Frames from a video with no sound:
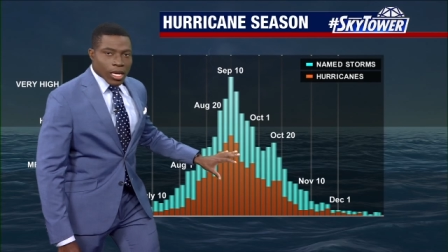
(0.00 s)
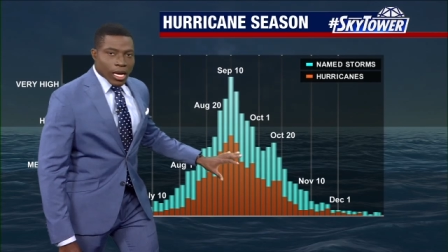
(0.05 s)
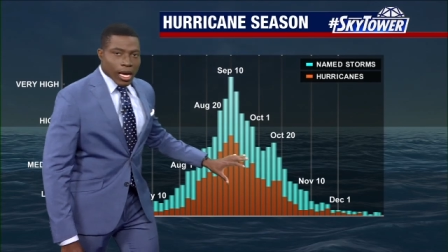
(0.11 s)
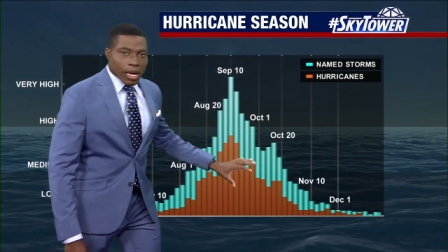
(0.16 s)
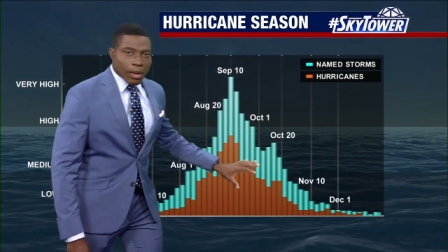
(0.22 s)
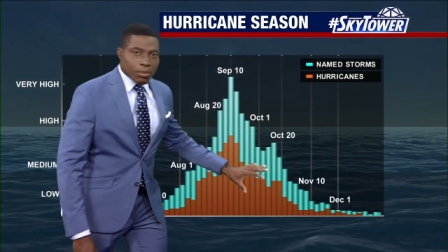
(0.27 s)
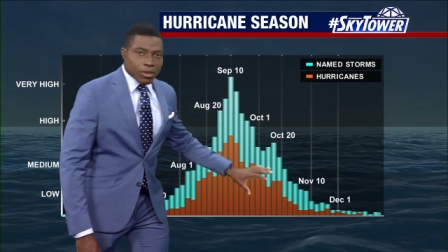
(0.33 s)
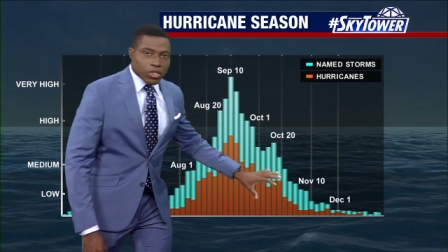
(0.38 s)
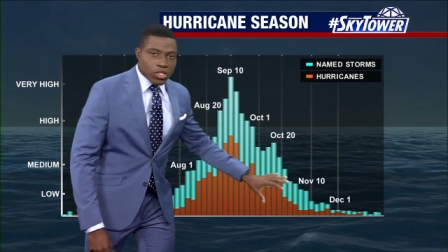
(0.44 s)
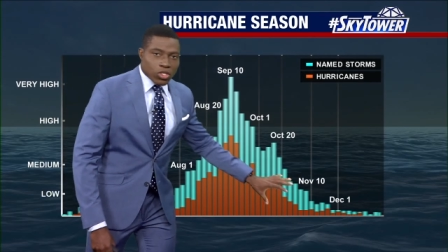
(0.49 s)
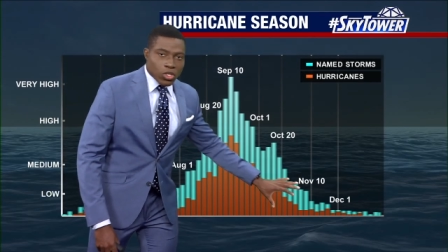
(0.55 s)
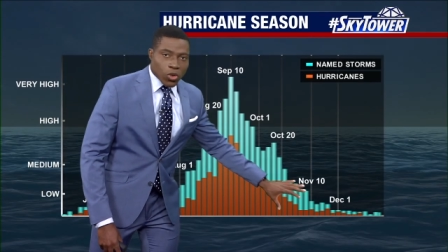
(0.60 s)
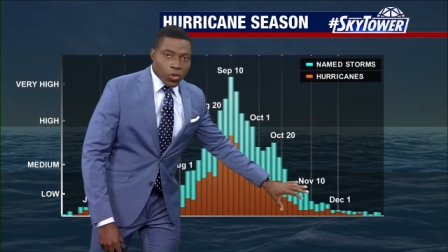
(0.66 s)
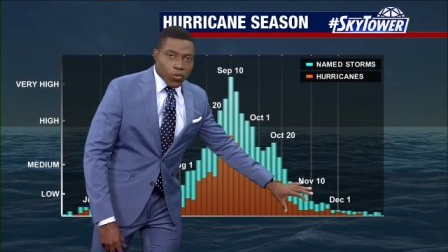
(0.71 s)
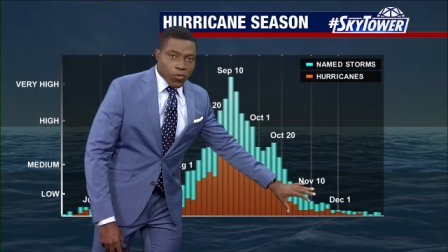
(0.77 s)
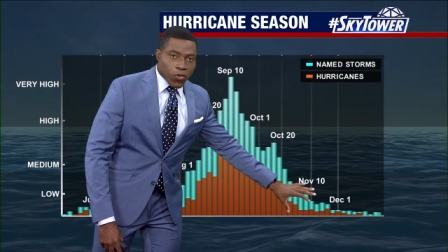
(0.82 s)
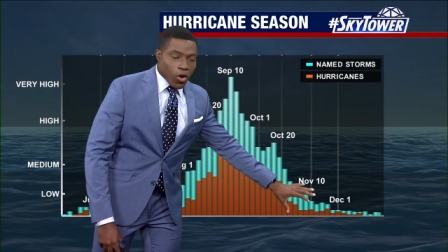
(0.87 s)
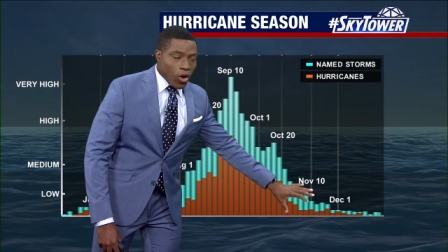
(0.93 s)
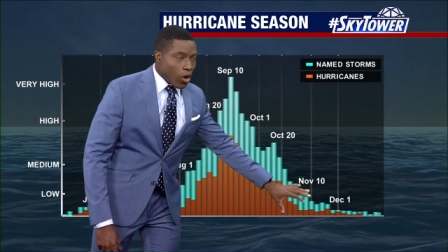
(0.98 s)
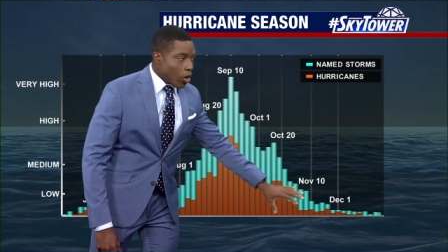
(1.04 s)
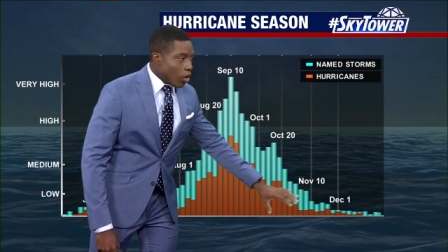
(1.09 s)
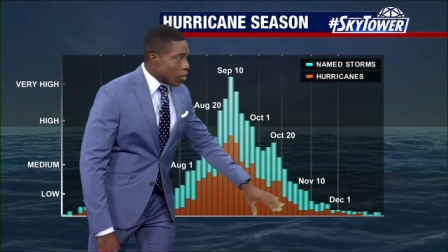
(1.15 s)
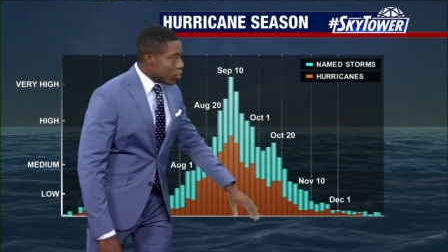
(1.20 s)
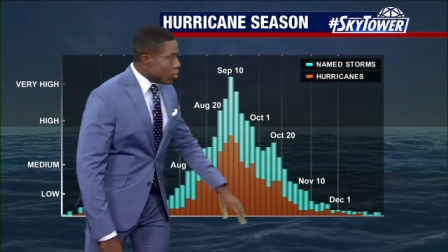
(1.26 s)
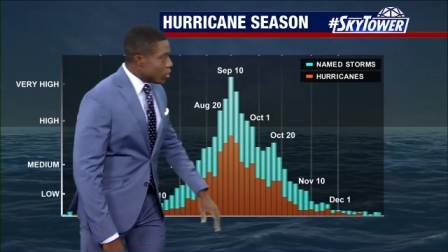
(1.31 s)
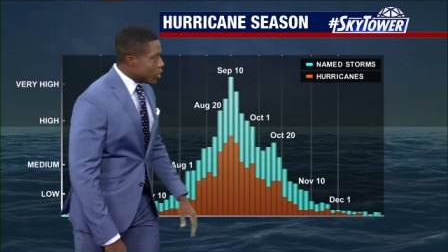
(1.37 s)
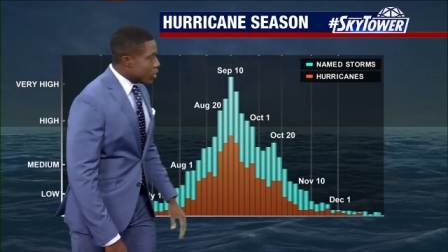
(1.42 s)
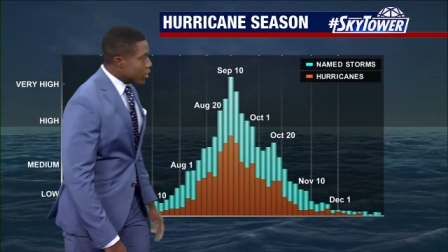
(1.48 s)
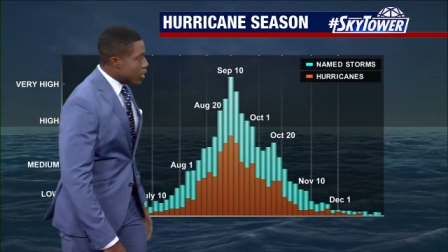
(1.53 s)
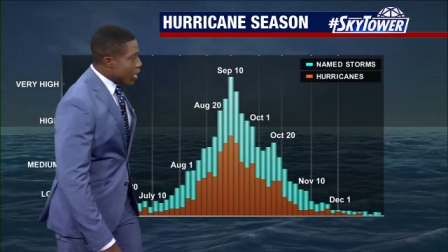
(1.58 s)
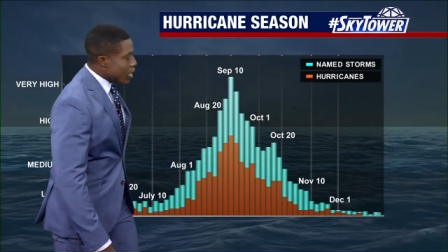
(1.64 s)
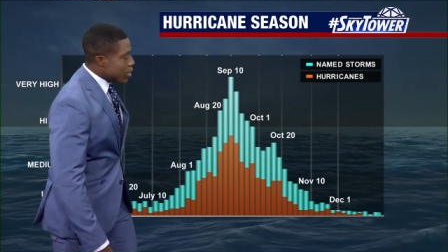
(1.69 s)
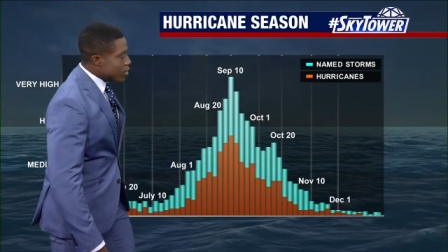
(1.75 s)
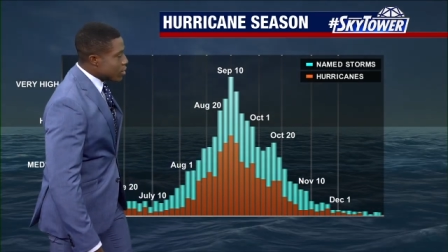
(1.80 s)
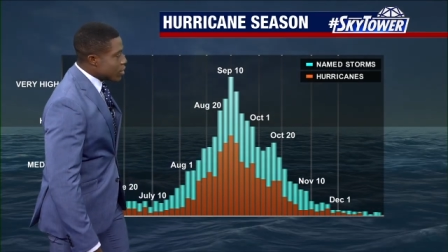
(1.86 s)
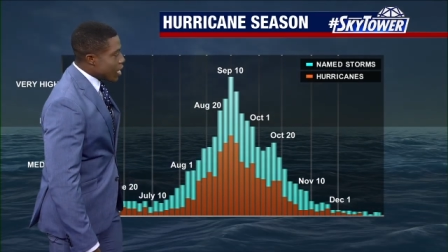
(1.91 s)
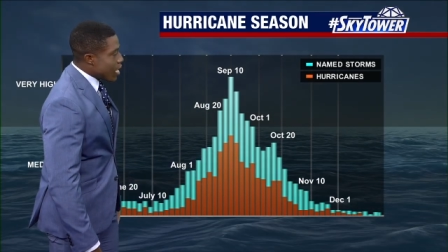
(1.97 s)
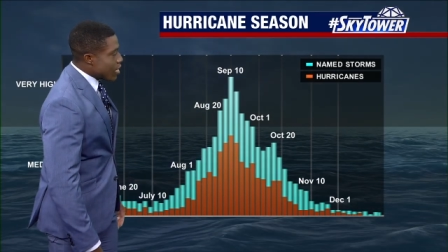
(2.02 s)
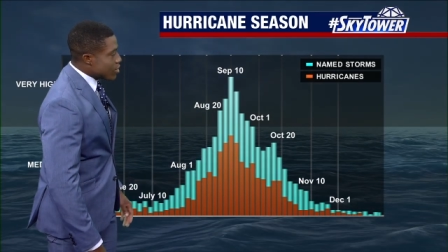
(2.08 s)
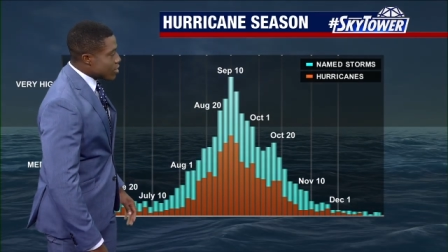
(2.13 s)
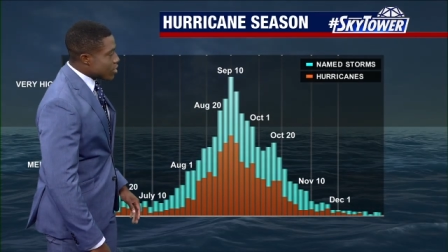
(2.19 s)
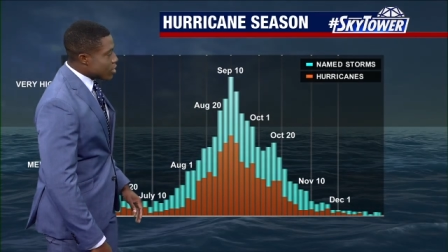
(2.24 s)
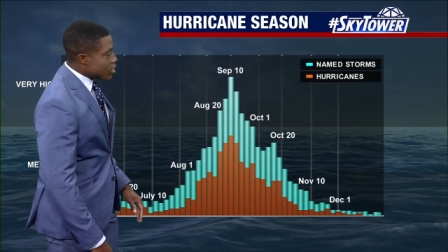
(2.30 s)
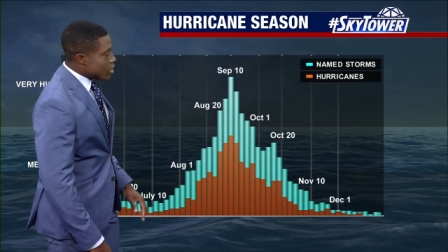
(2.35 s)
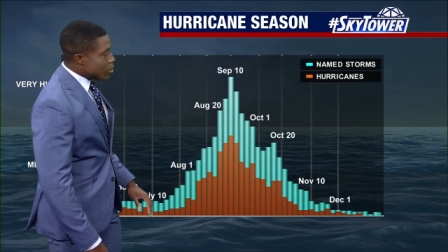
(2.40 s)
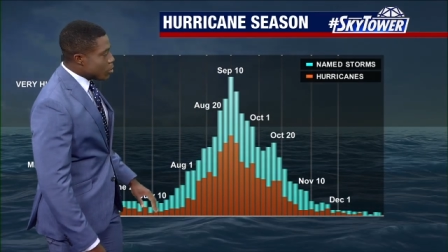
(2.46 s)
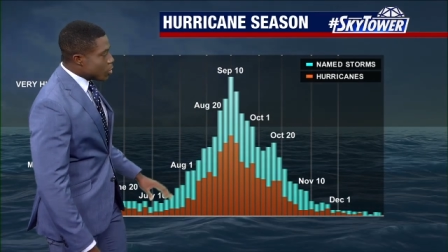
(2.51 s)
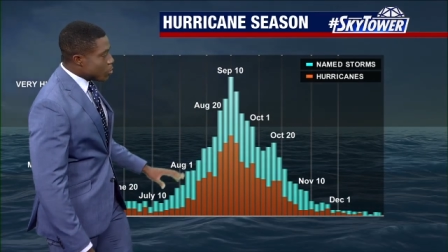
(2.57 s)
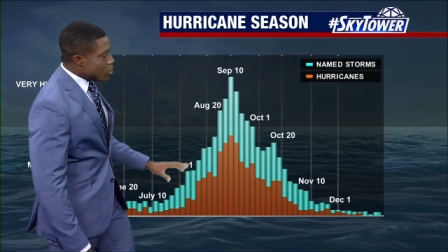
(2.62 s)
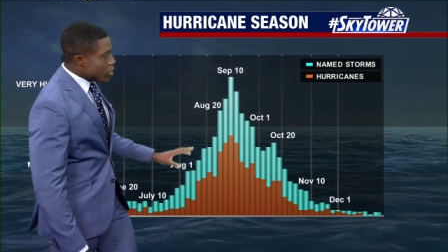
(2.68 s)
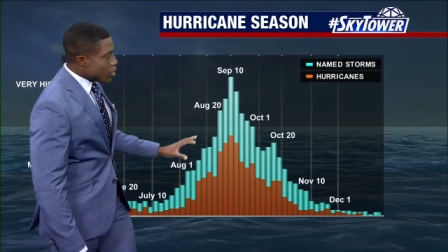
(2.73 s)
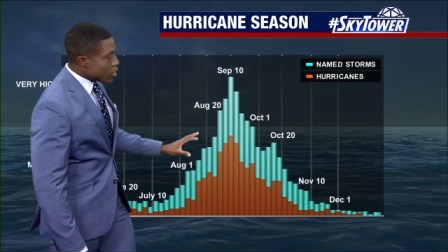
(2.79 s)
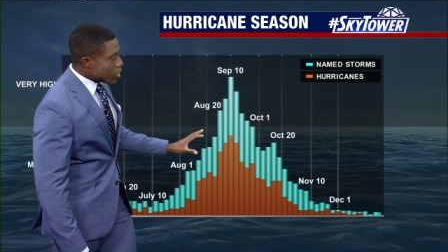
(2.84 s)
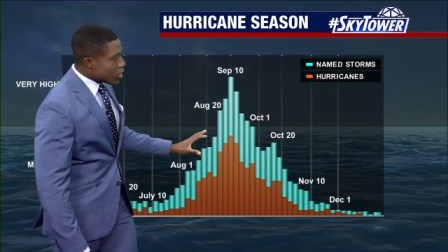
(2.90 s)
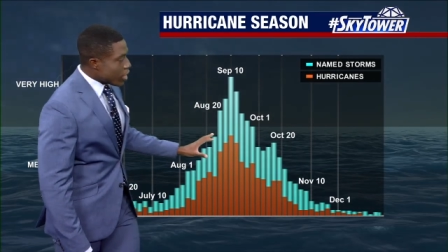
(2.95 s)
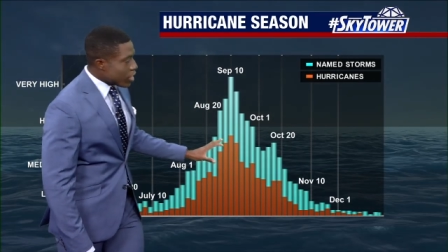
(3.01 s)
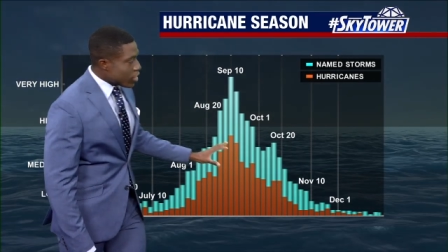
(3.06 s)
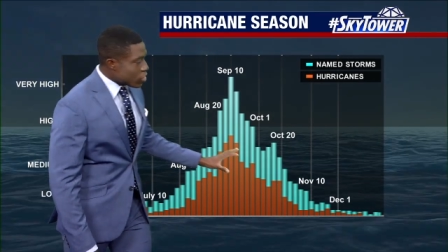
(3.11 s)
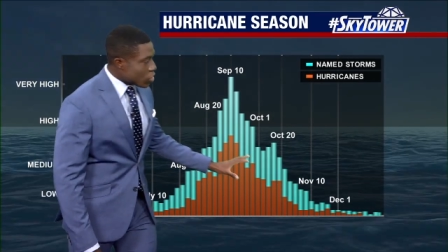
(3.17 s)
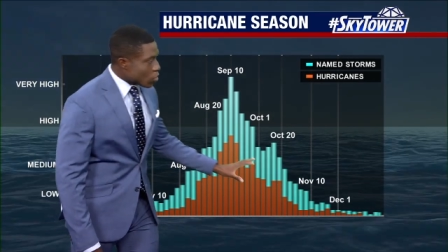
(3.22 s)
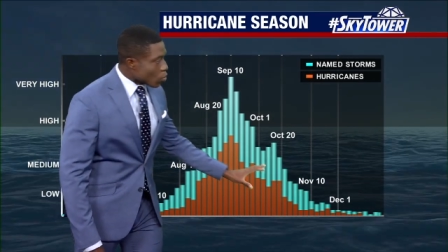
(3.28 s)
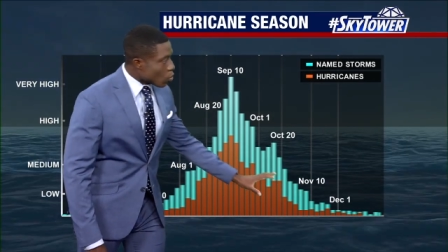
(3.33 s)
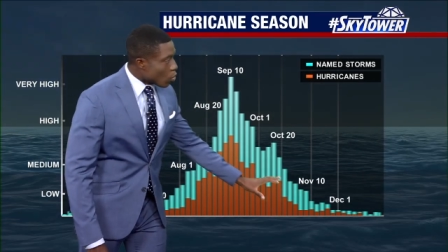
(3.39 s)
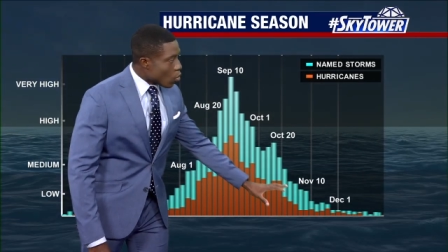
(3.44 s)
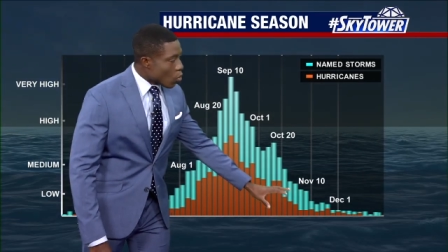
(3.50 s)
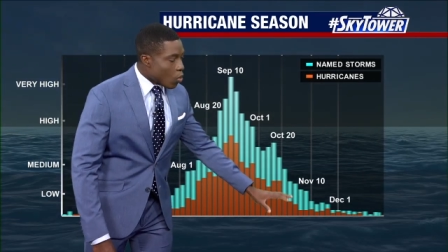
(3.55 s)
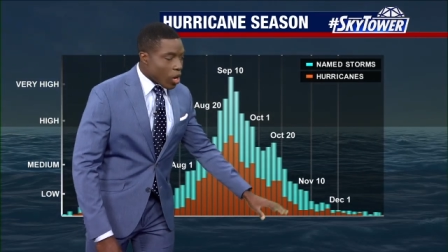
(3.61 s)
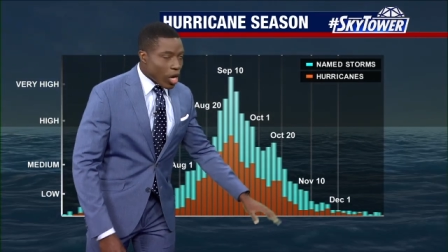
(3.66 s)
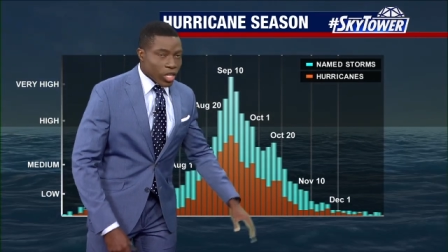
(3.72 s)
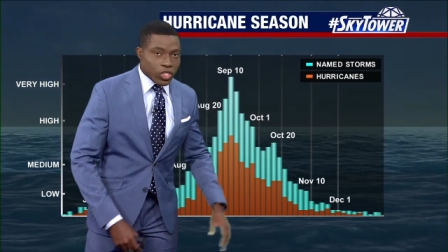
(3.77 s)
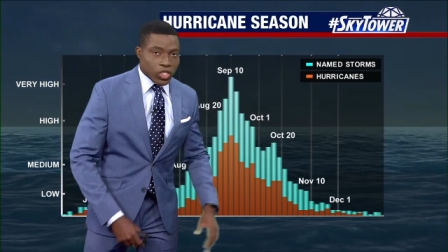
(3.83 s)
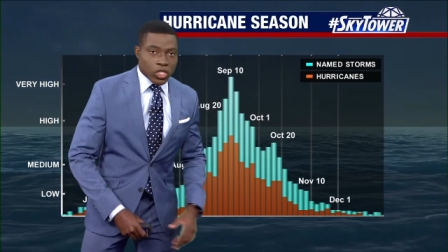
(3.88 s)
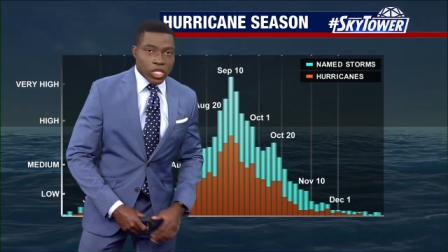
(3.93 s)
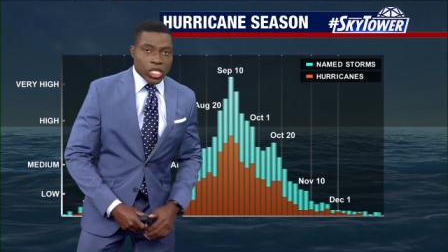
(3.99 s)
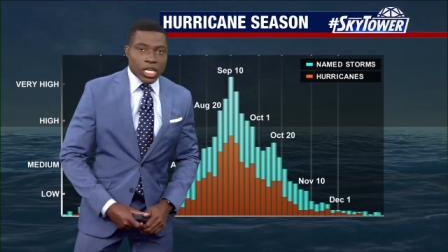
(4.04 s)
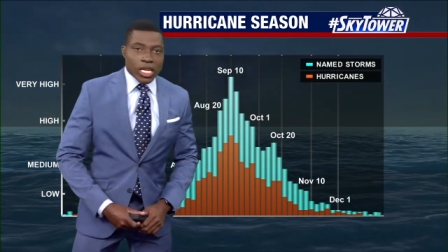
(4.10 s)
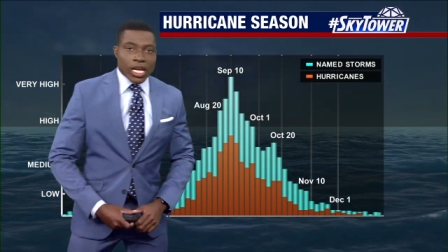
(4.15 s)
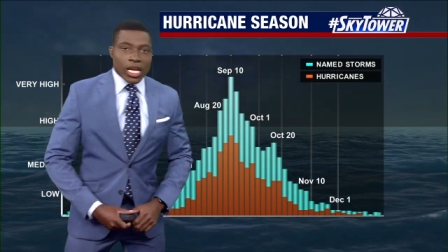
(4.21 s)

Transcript: Uh, but so far, that hasn't seemed to be the case, and we'll watch